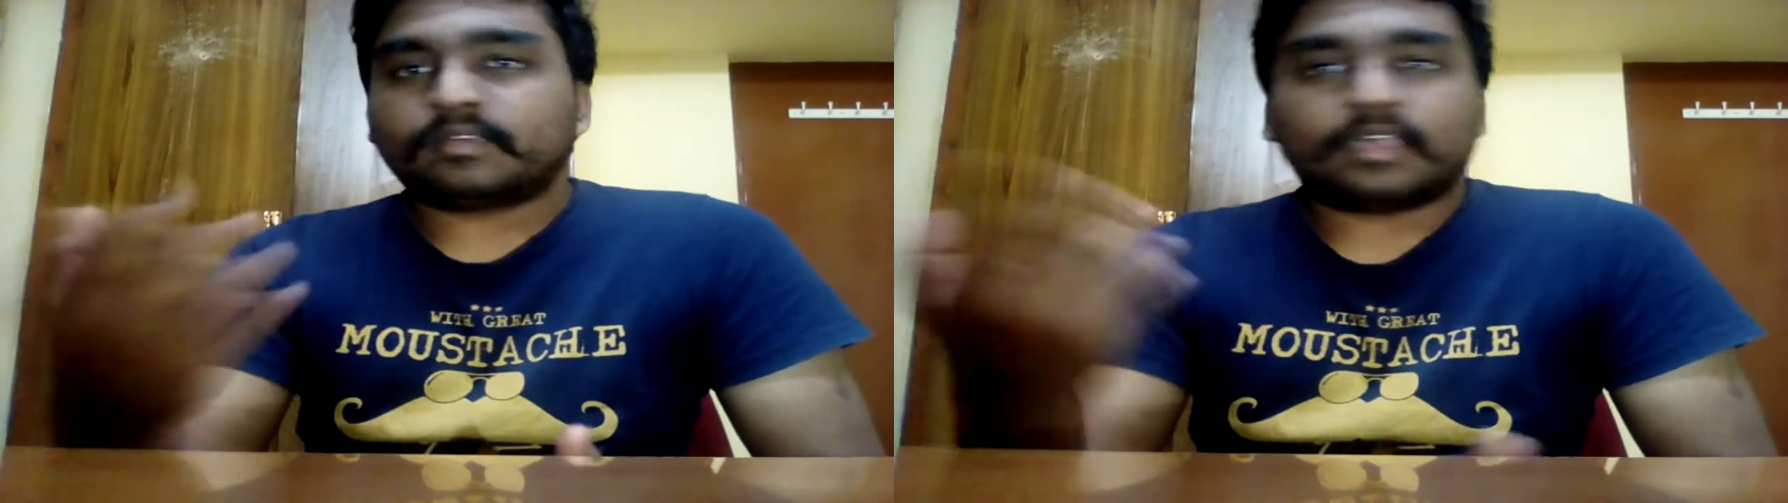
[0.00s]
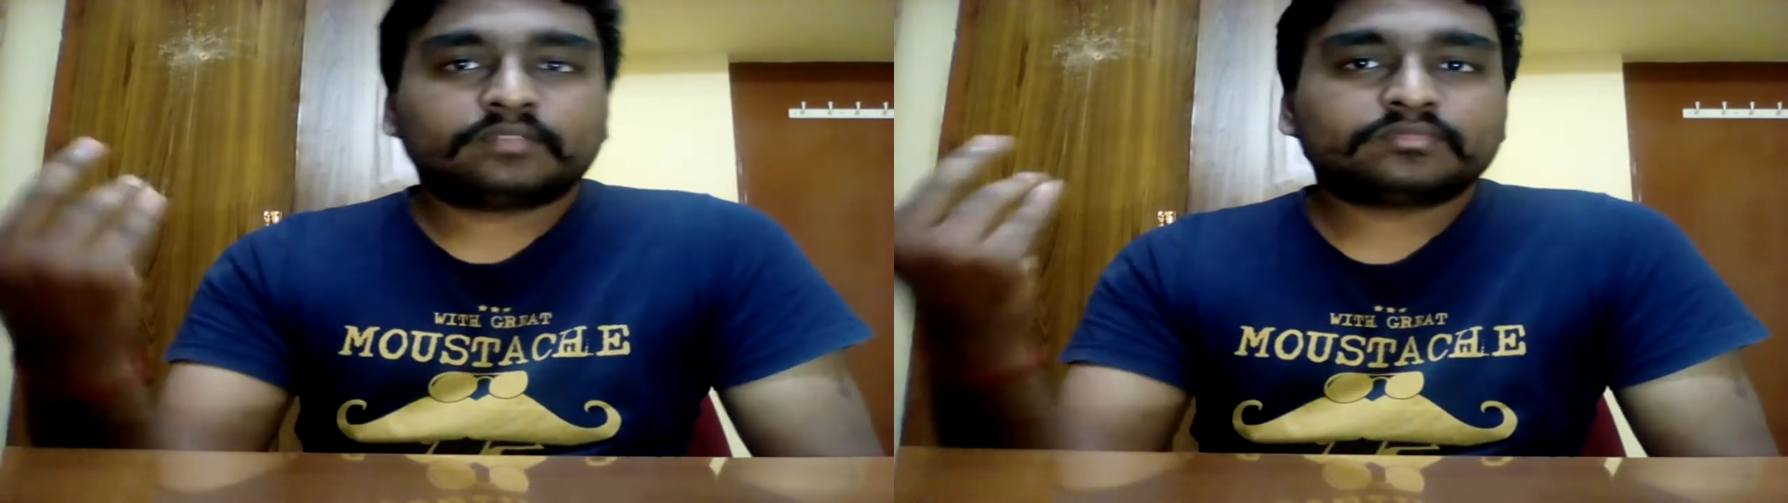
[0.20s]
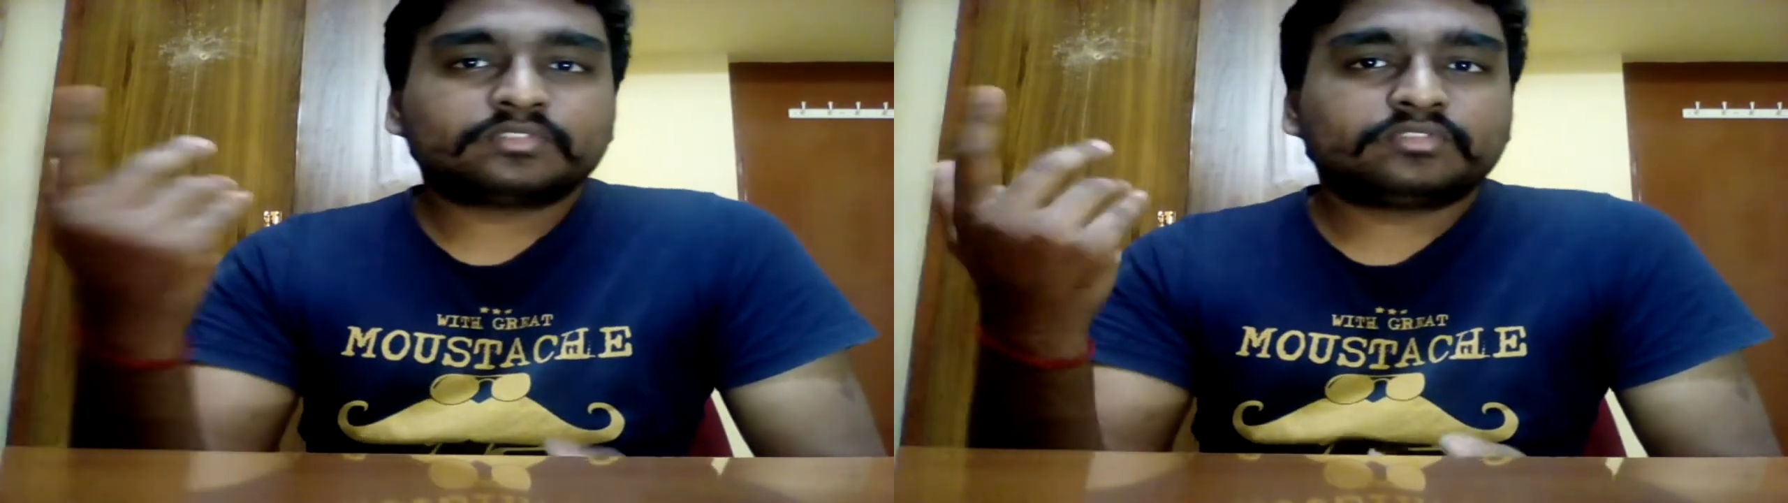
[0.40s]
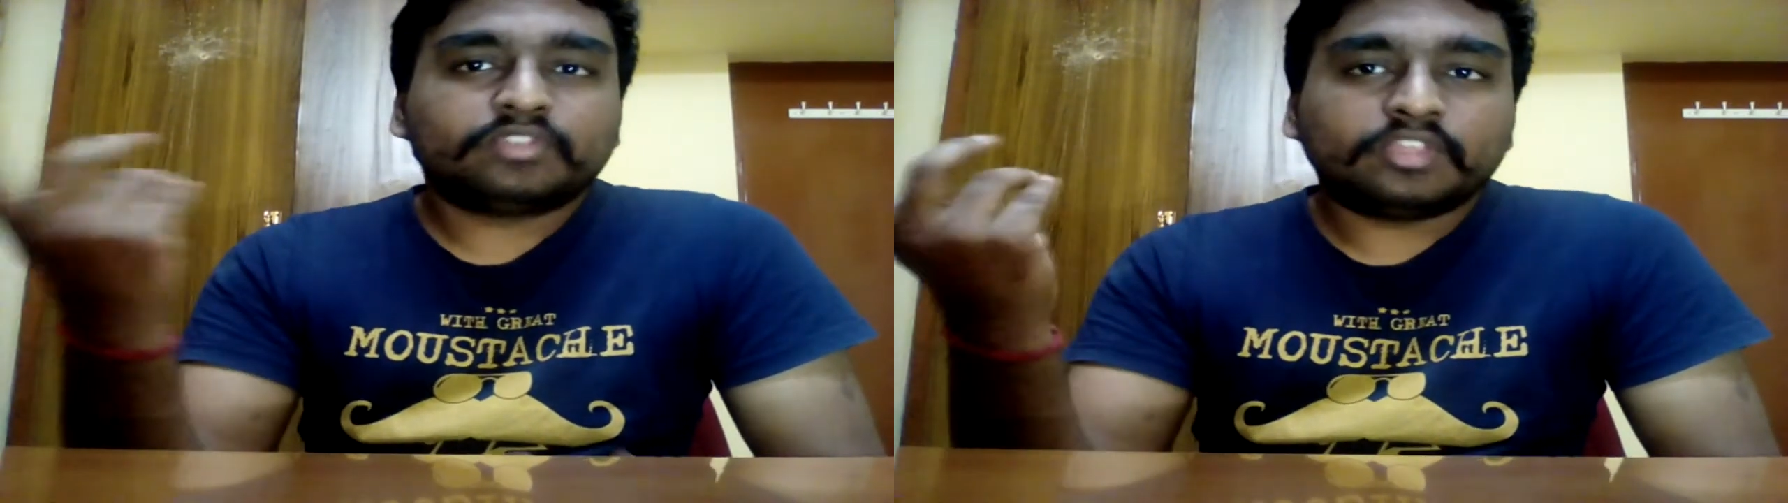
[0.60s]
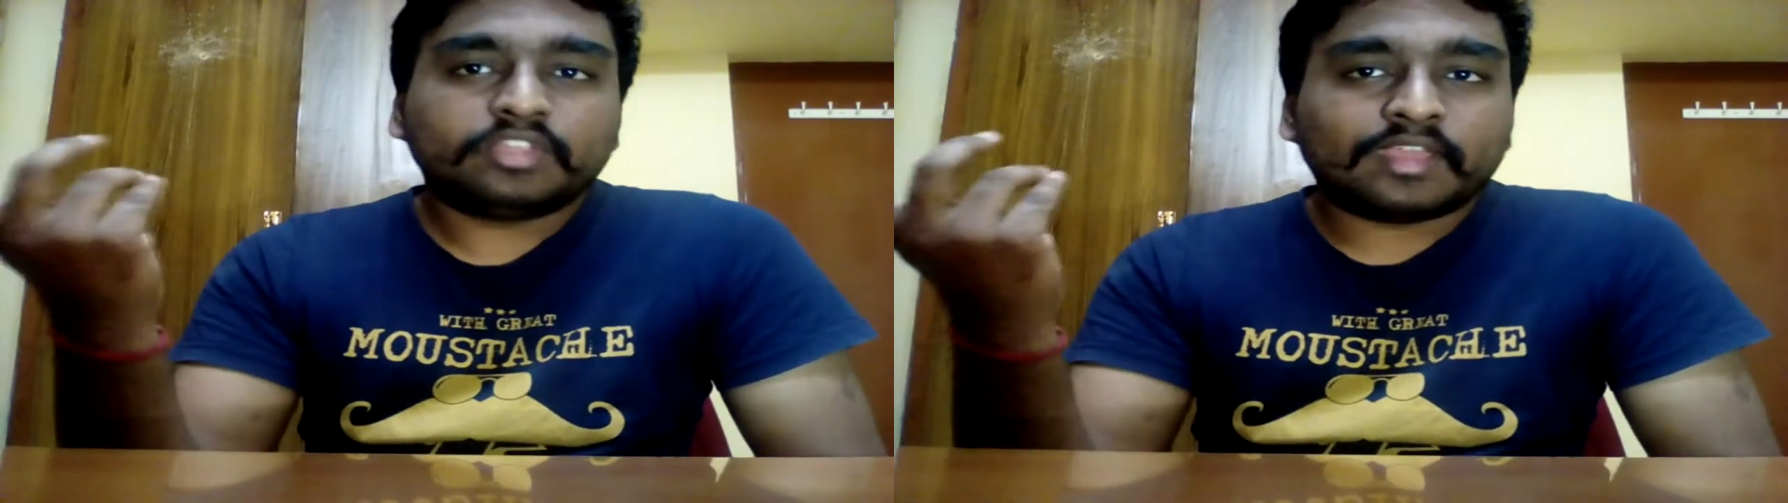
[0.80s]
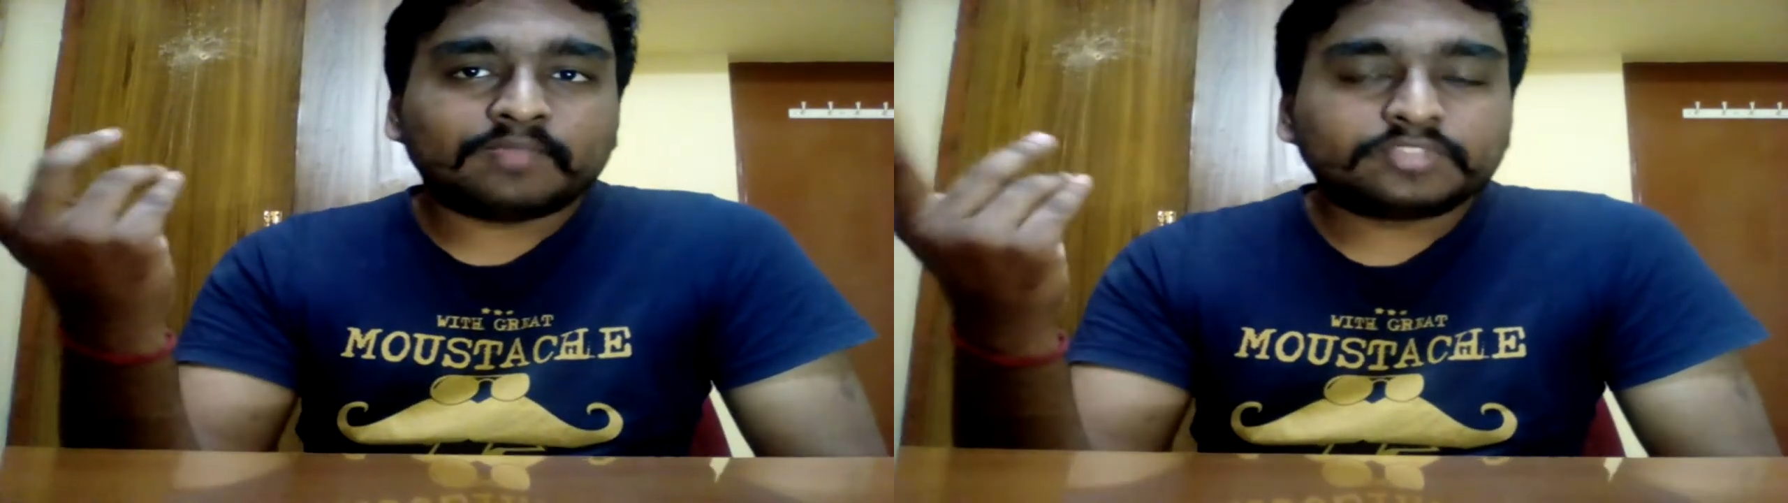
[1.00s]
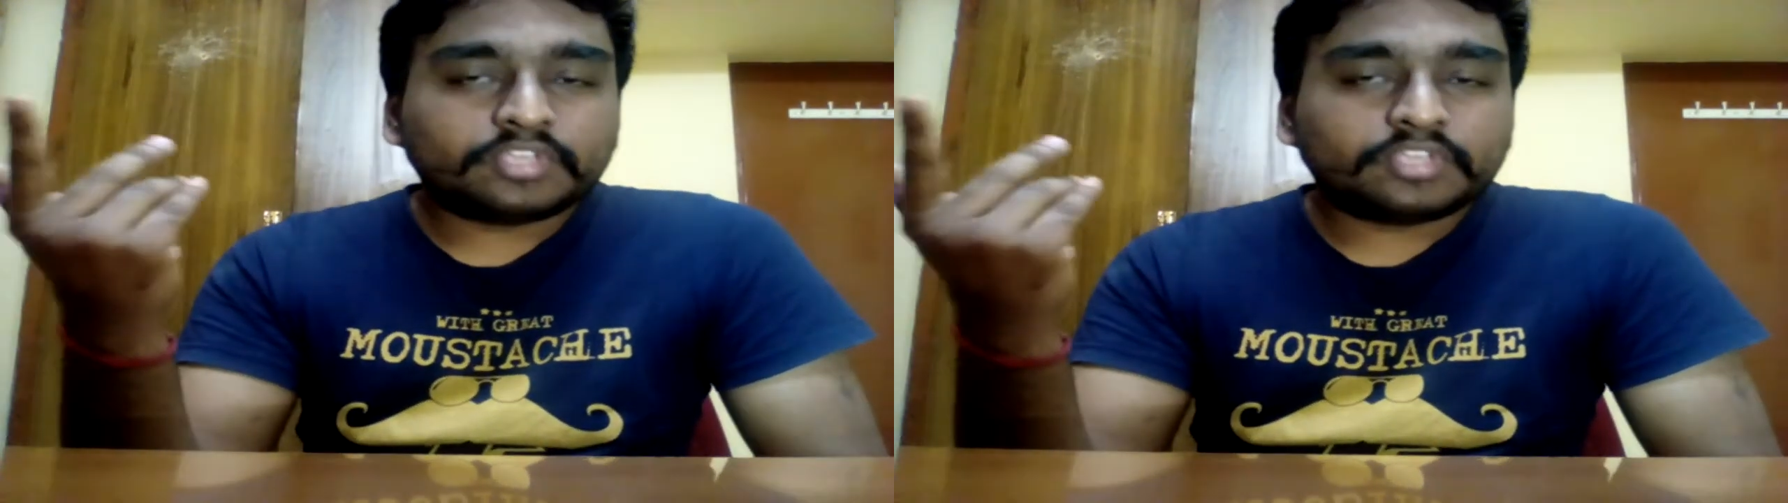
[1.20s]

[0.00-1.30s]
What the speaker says: uh, named